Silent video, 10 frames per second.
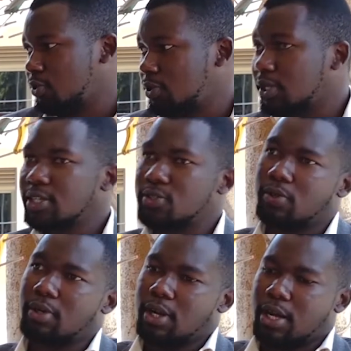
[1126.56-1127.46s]
at the National
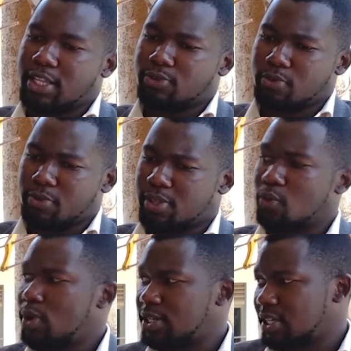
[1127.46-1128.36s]
Youth Council.
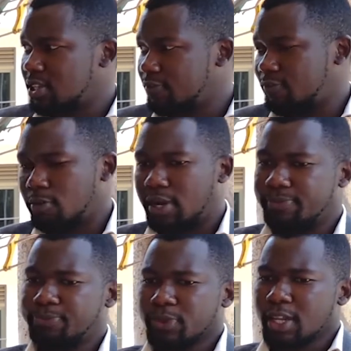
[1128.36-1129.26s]
That's what we think we're
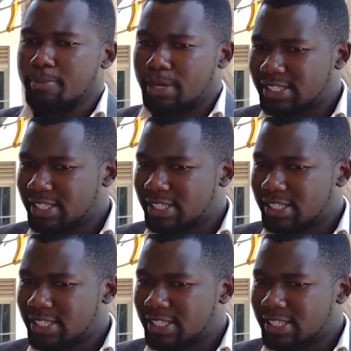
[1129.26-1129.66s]
taking forward.